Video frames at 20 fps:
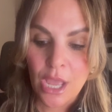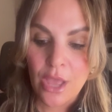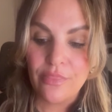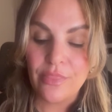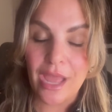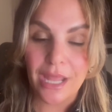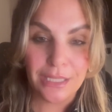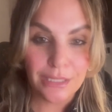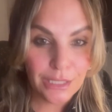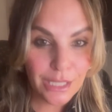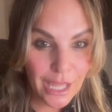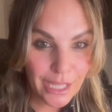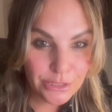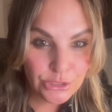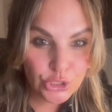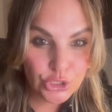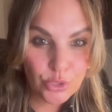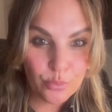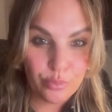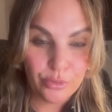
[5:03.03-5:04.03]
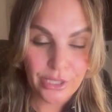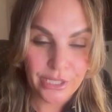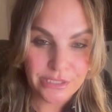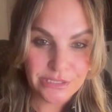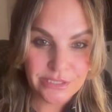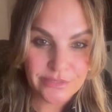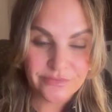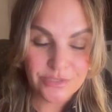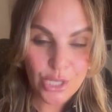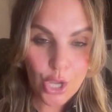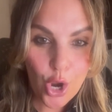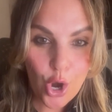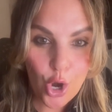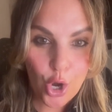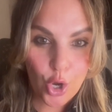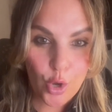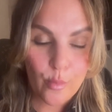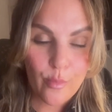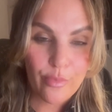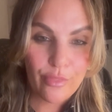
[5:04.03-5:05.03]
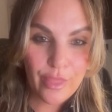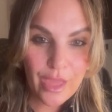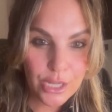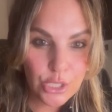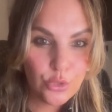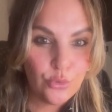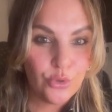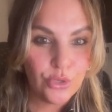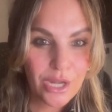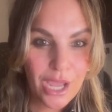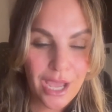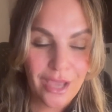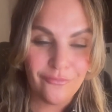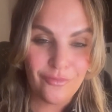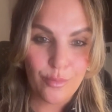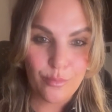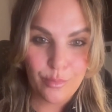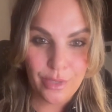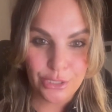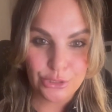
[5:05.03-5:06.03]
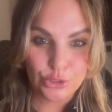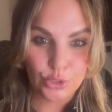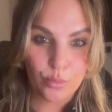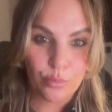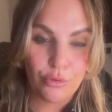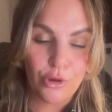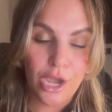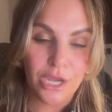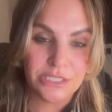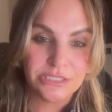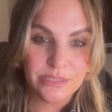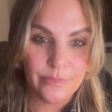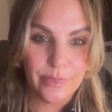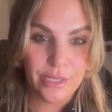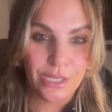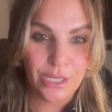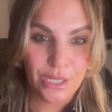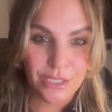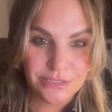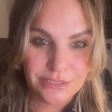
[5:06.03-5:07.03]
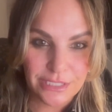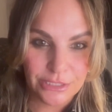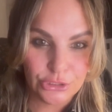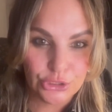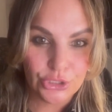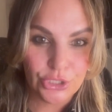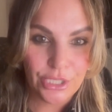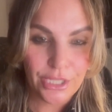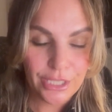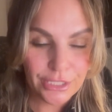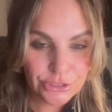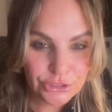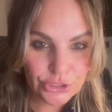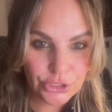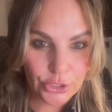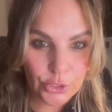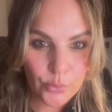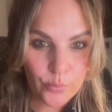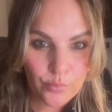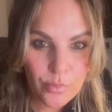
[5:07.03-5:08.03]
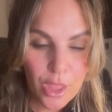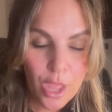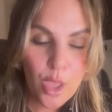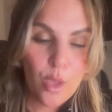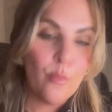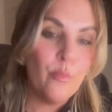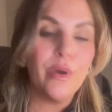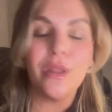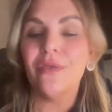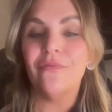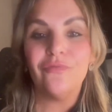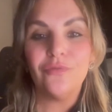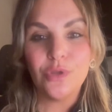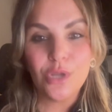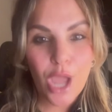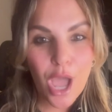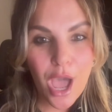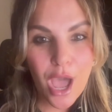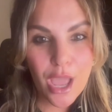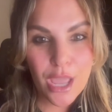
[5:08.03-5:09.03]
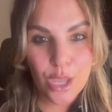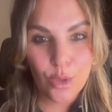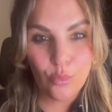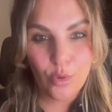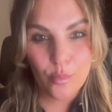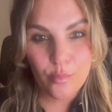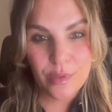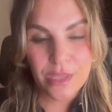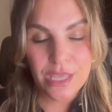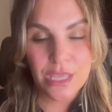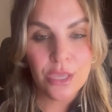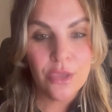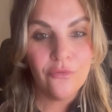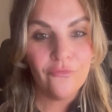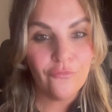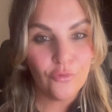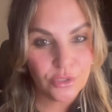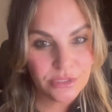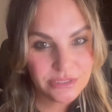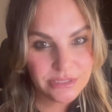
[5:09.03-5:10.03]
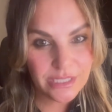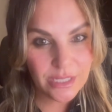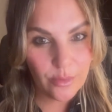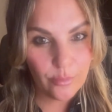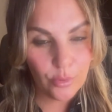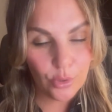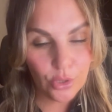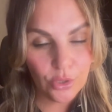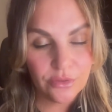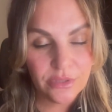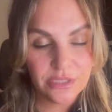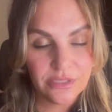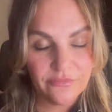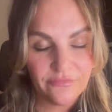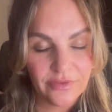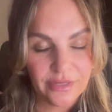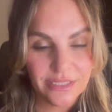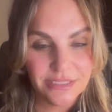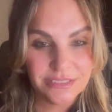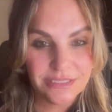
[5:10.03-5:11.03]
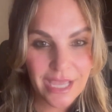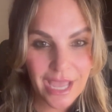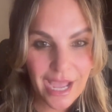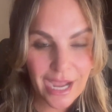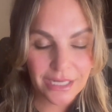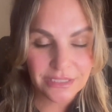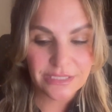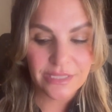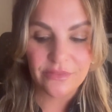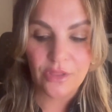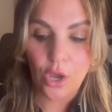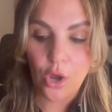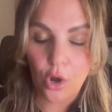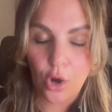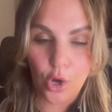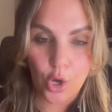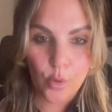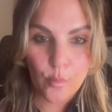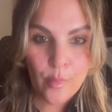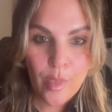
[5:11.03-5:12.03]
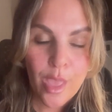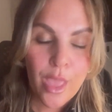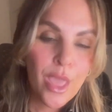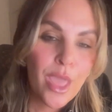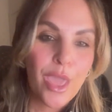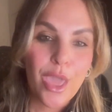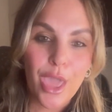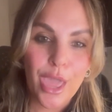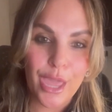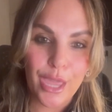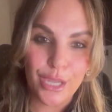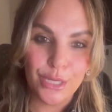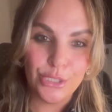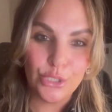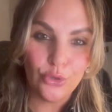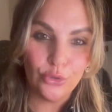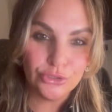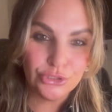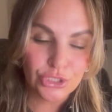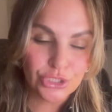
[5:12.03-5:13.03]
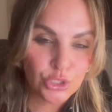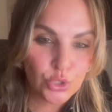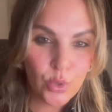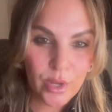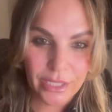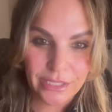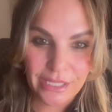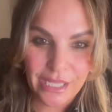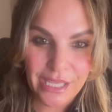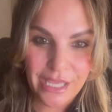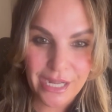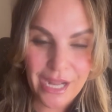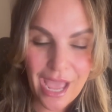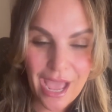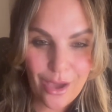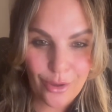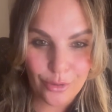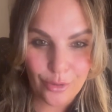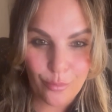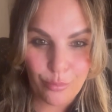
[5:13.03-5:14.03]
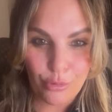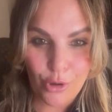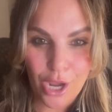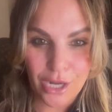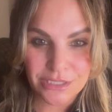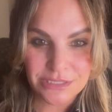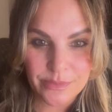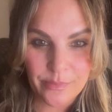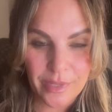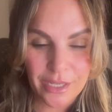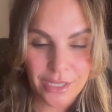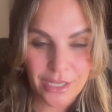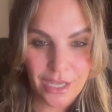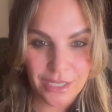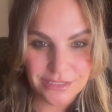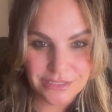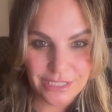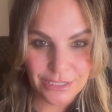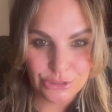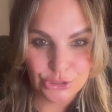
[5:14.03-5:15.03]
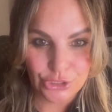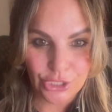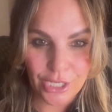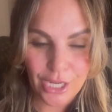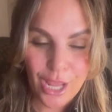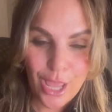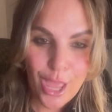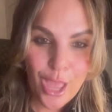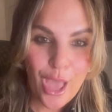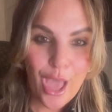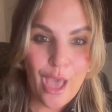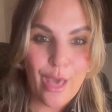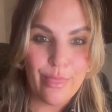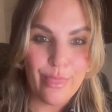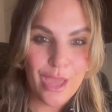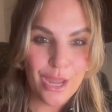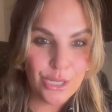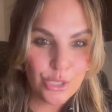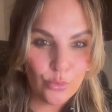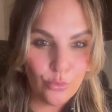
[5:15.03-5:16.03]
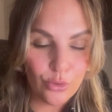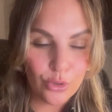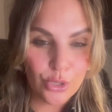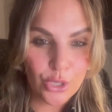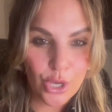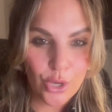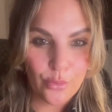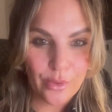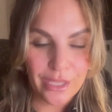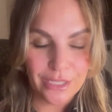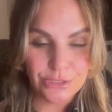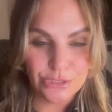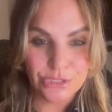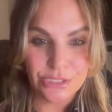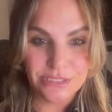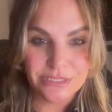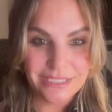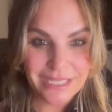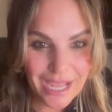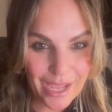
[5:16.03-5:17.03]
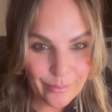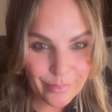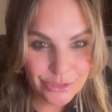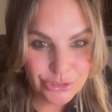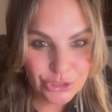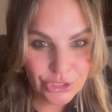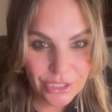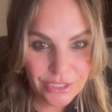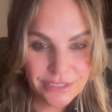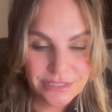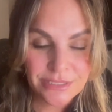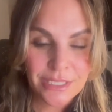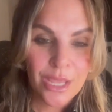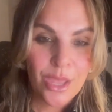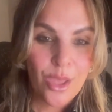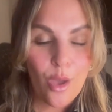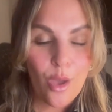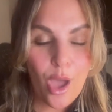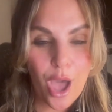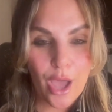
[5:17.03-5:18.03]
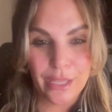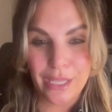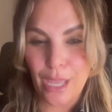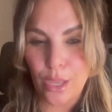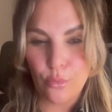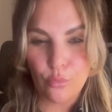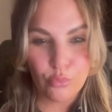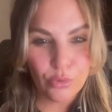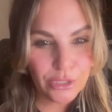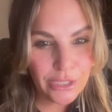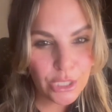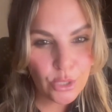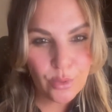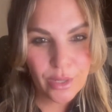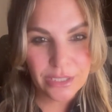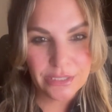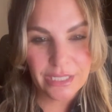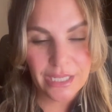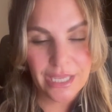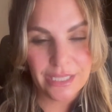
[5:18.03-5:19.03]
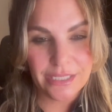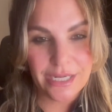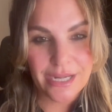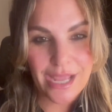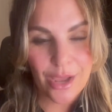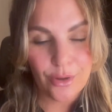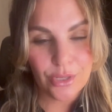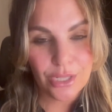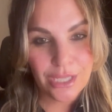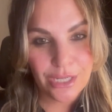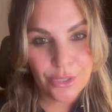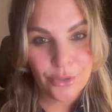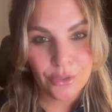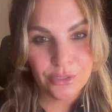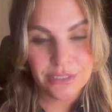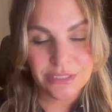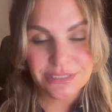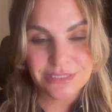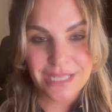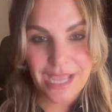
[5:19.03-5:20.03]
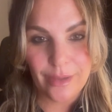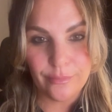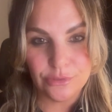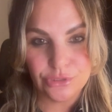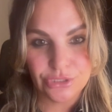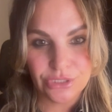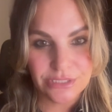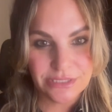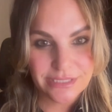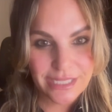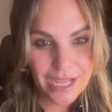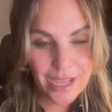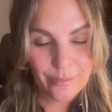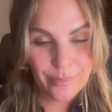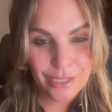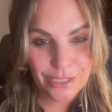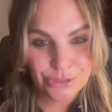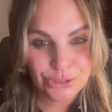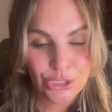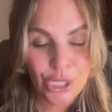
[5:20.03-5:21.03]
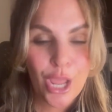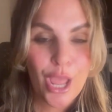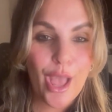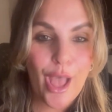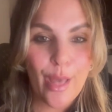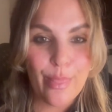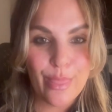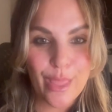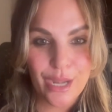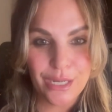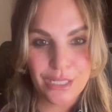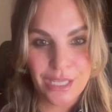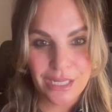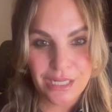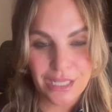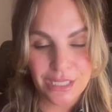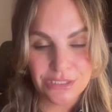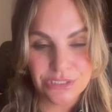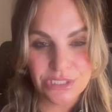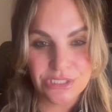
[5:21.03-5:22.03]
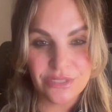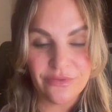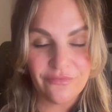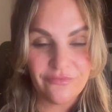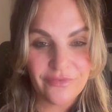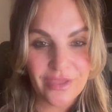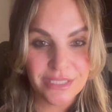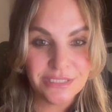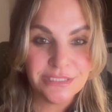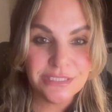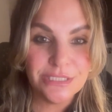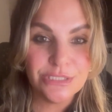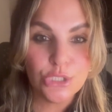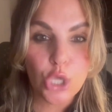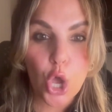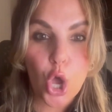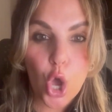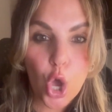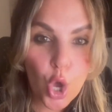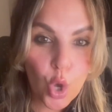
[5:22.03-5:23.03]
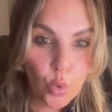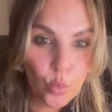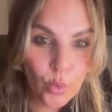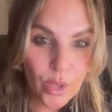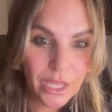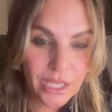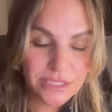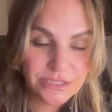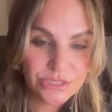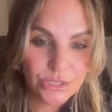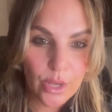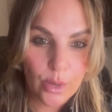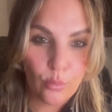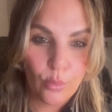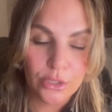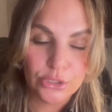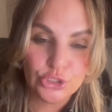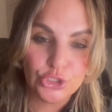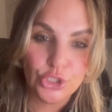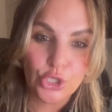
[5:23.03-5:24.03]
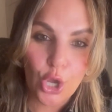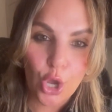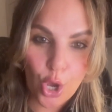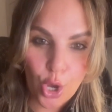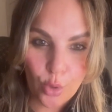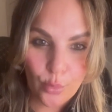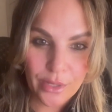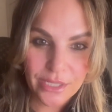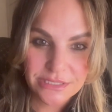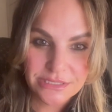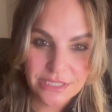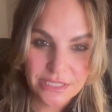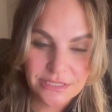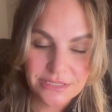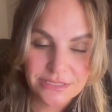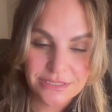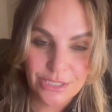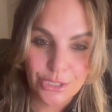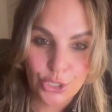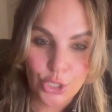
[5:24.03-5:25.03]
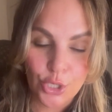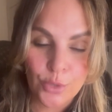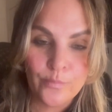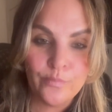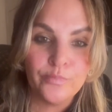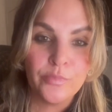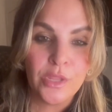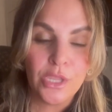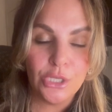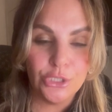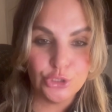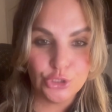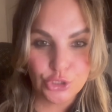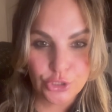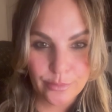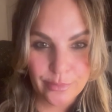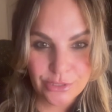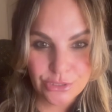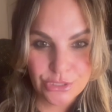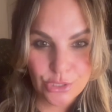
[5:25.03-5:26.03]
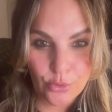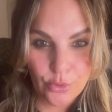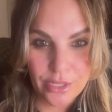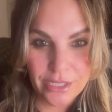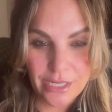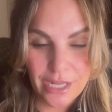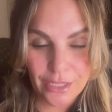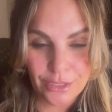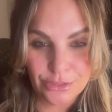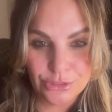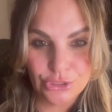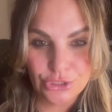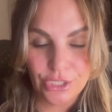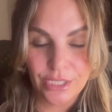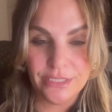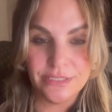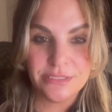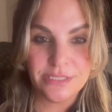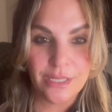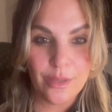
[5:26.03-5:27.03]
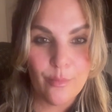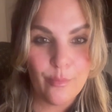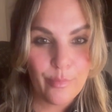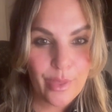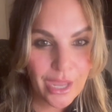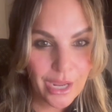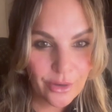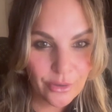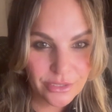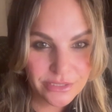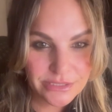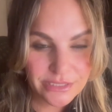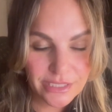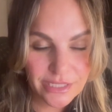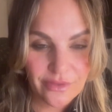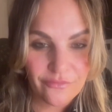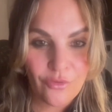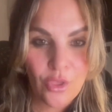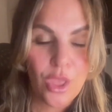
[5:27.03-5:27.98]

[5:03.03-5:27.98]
that led to the plaintiff's harm, then you could have a major proximate causation issue. But if not, it will be foreseeable, the defendant's act and the harm, and you'll just quickly get out of proximate causation. And then you will go into damages, get really quickly in and out here and establish the damage, and then get into defenses always. So I want you to always consider contributory negligence, comparative,